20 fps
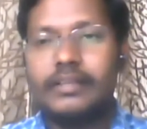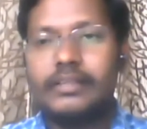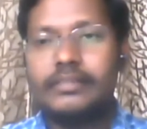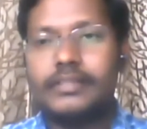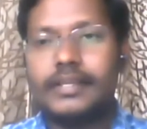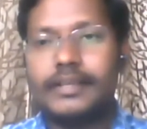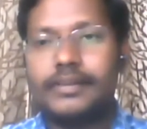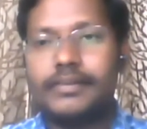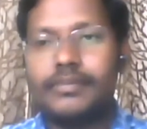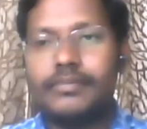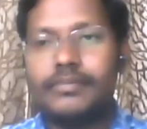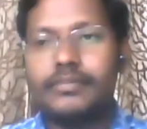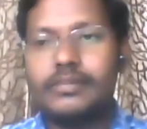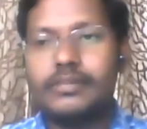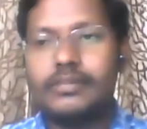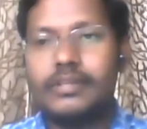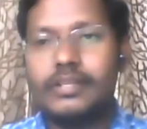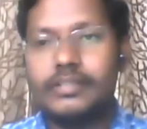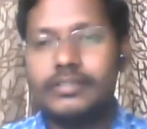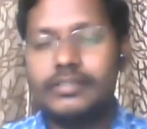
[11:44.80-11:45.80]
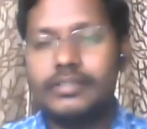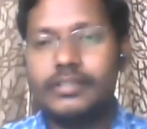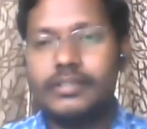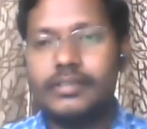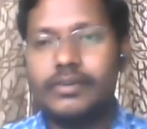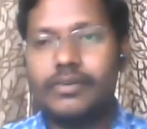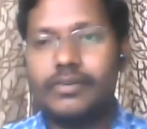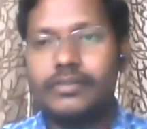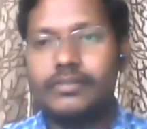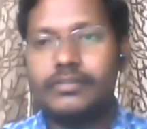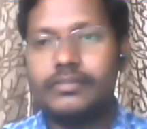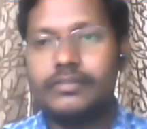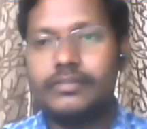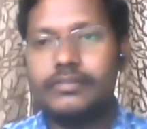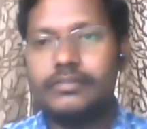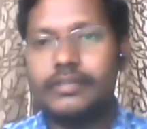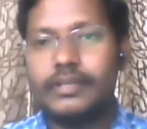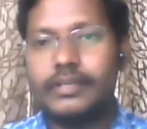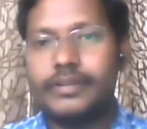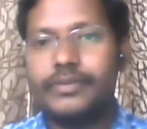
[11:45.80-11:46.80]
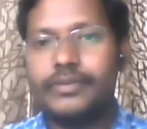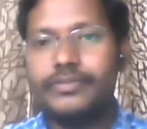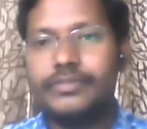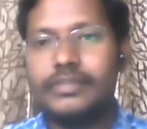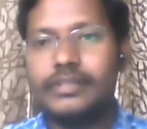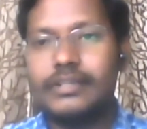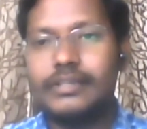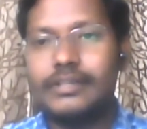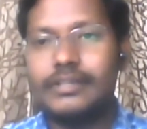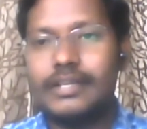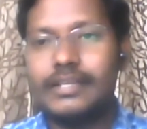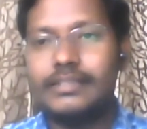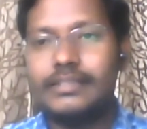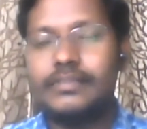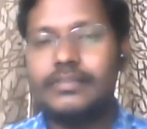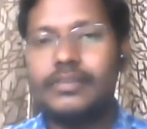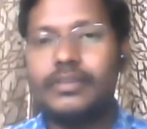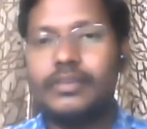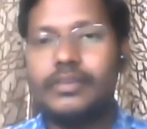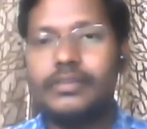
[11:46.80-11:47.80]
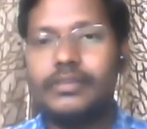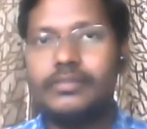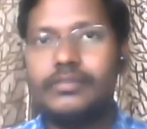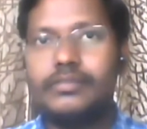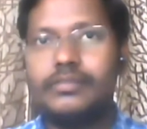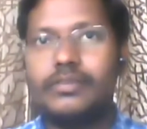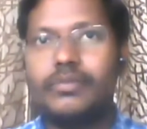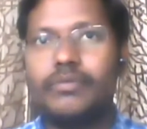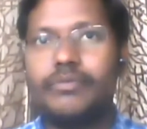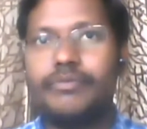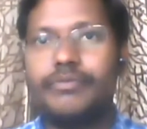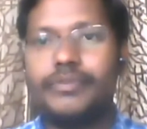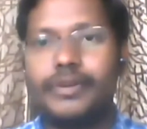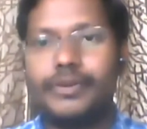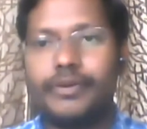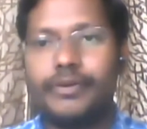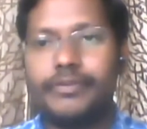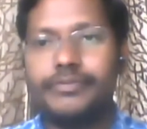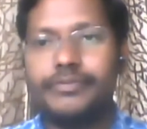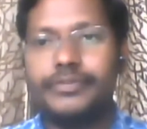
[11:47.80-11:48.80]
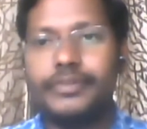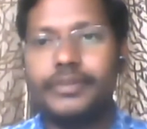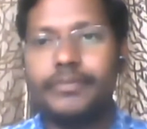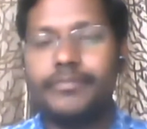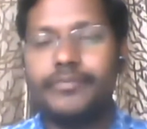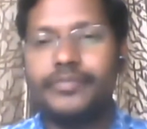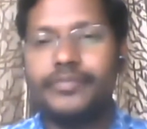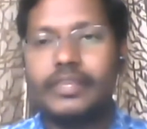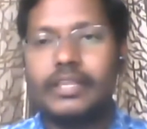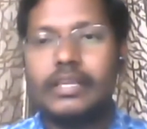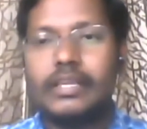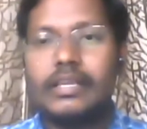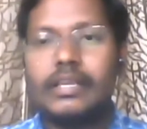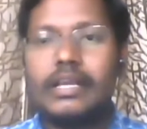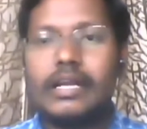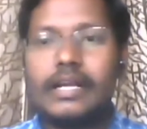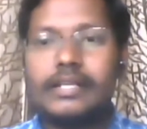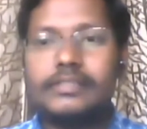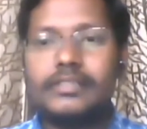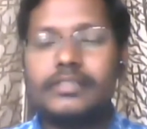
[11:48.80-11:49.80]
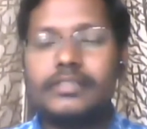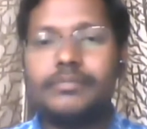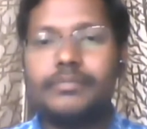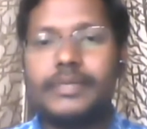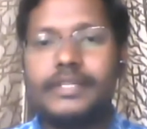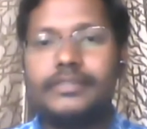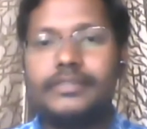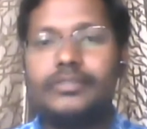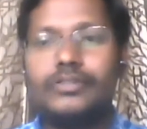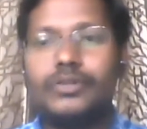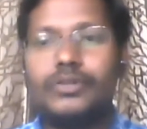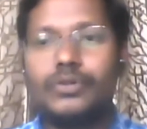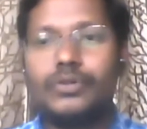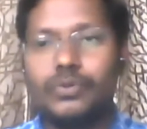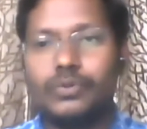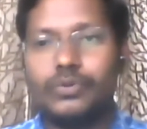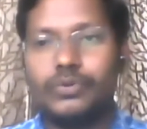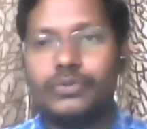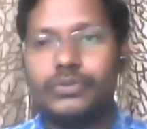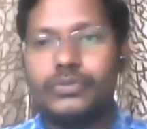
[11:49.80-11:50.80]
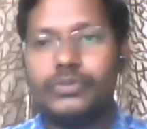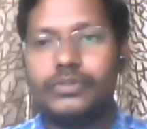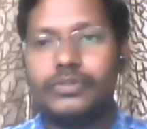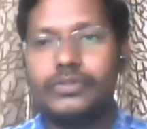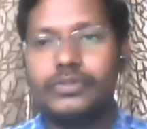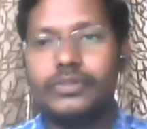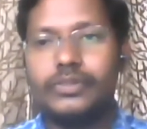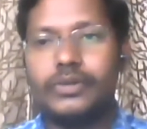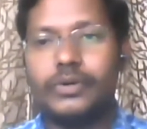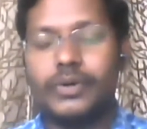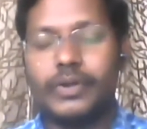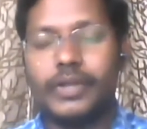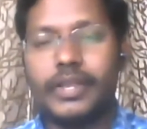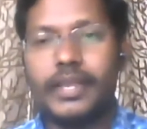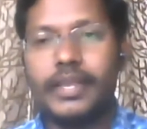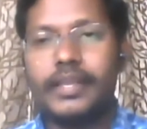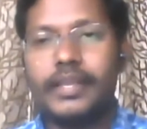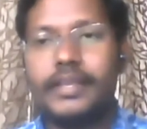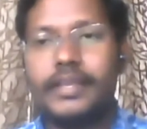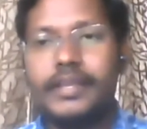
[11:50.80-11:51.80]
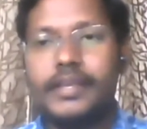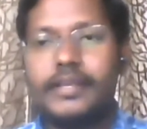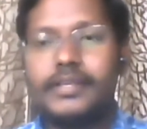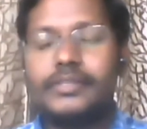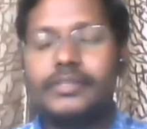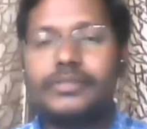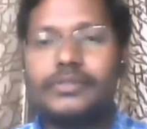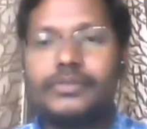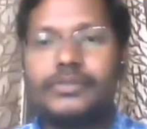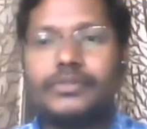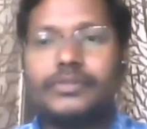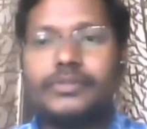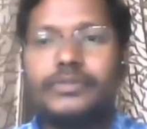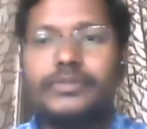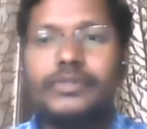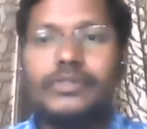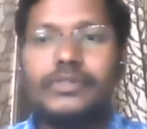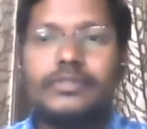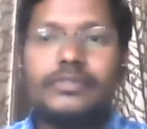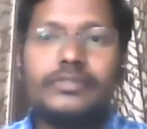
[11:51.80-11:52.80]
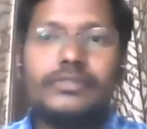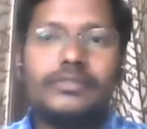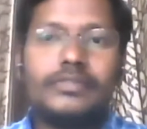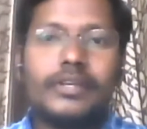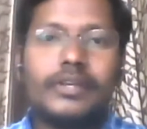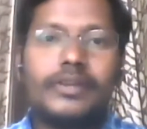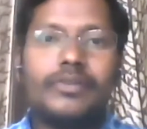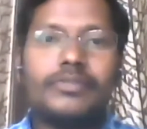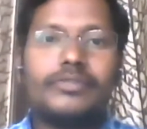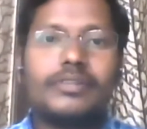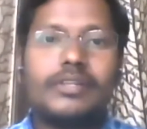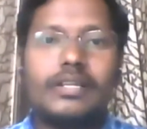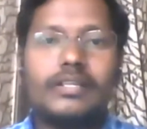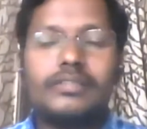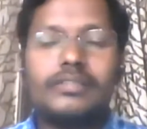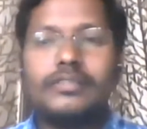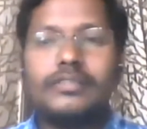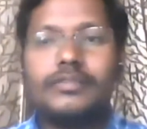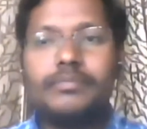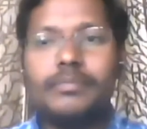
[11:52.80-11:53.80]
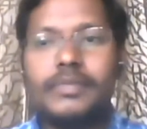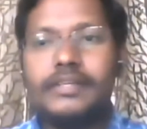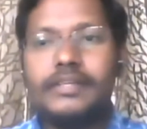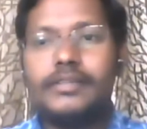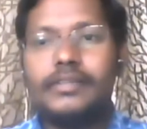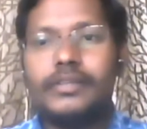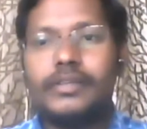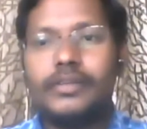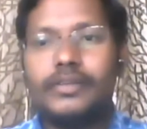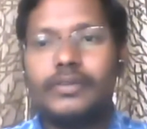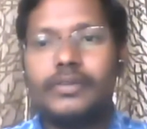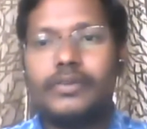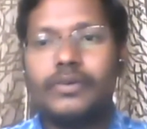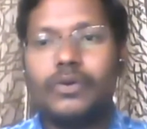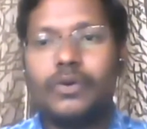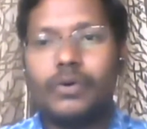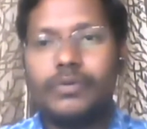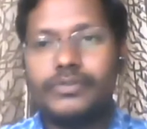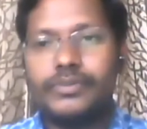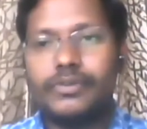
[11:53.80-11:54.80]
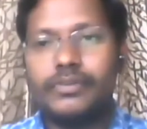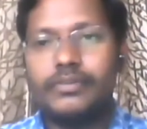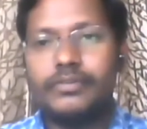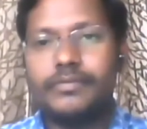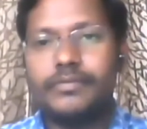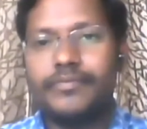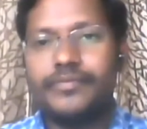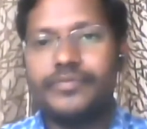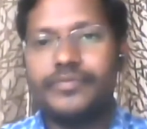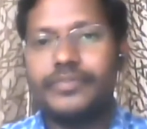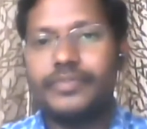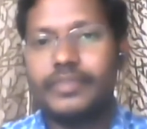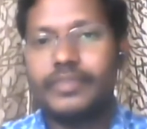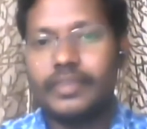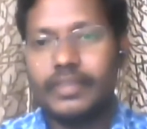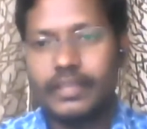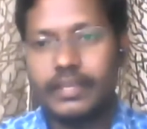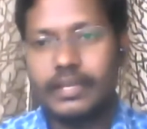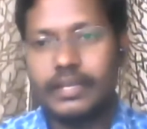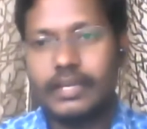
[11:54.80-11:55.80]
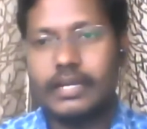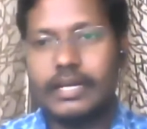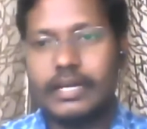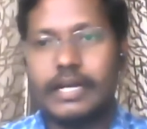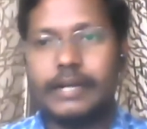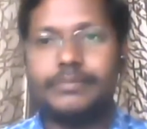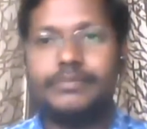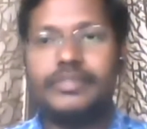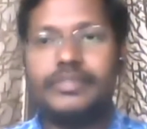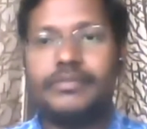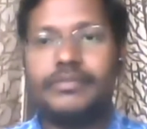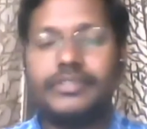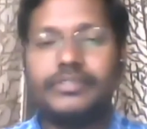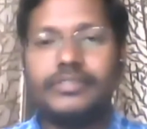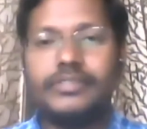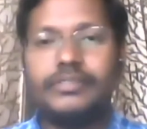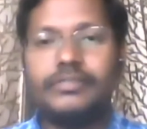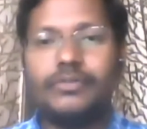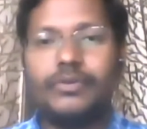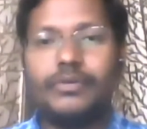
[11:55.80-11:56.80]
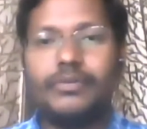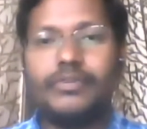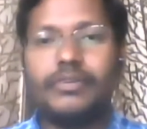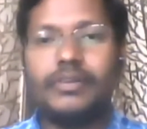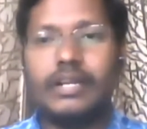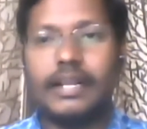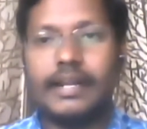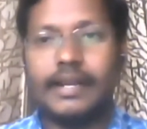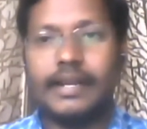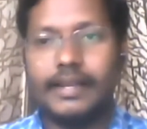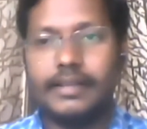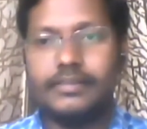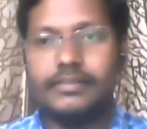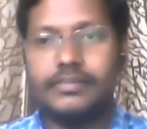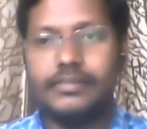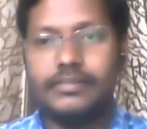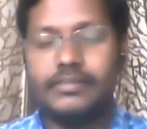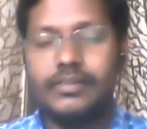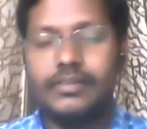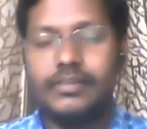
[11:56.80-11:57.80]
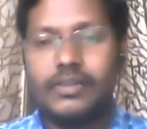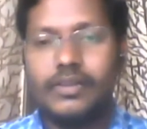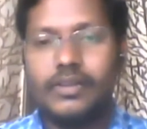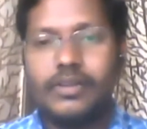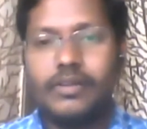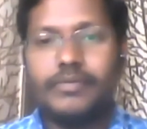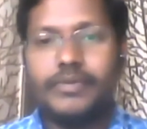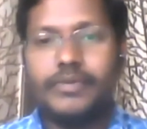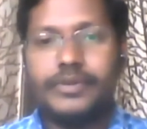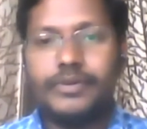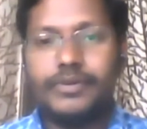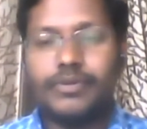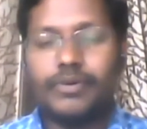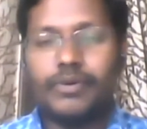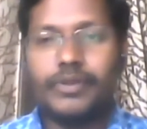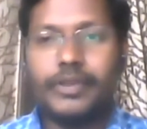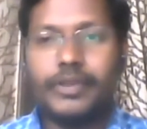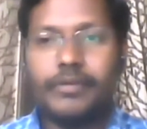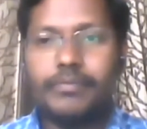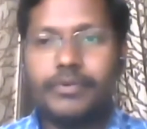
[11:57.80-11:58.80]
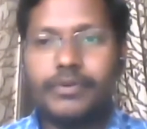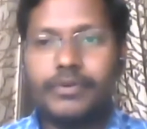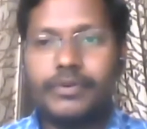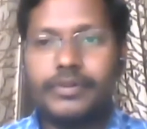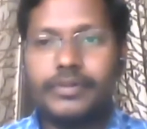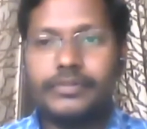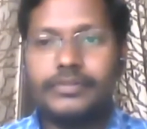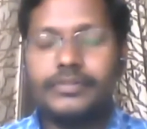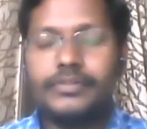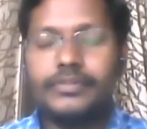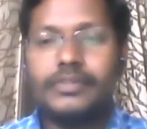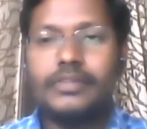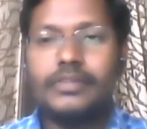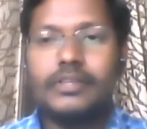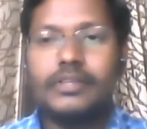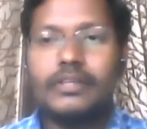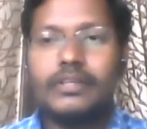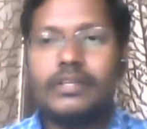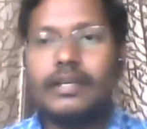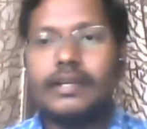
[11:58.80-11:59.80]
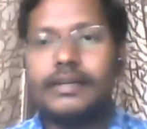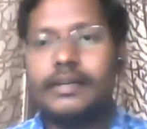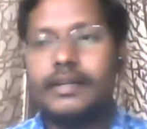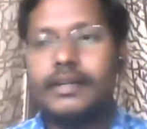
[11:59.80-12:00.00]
Psychological testing or psychological test is one of the assessment tools. Okay, so psychological assessment, overall observation, overall analysis. When you're talking about a